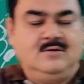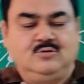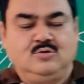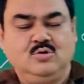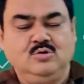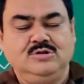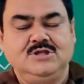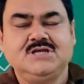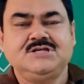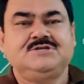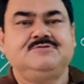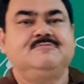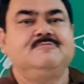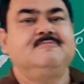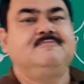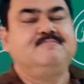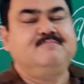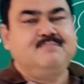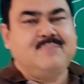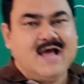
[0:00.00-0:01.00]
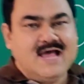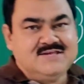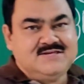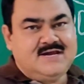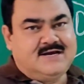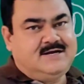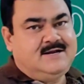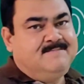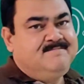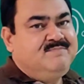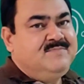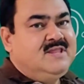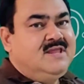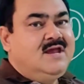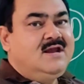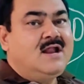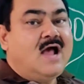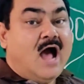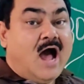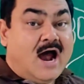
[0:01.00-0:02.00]
through this facet
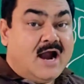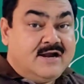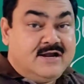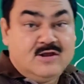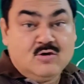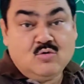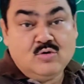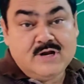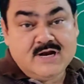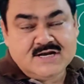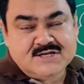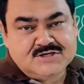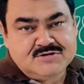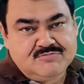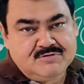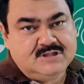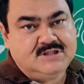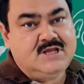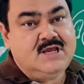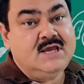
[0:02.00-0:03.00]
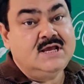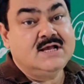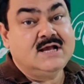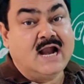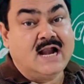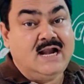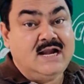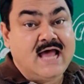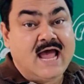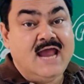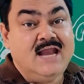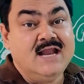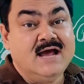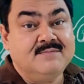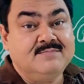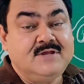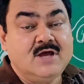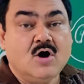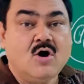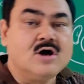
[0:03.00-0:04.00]
it articulates with the condyle
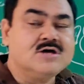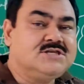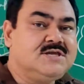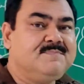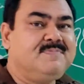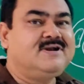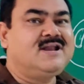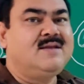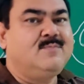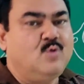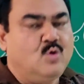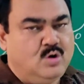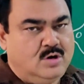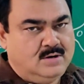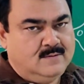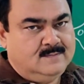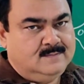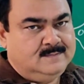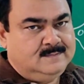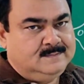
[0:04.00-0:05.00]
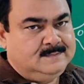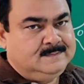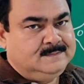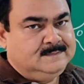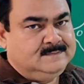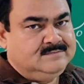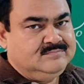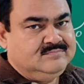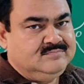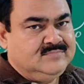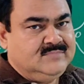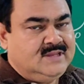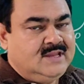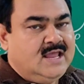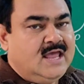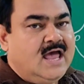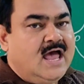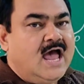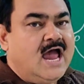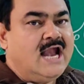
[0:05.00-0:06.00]
of the occipital bone,
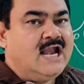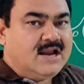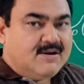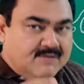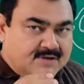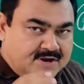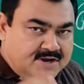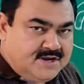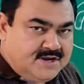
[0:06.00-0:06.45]
and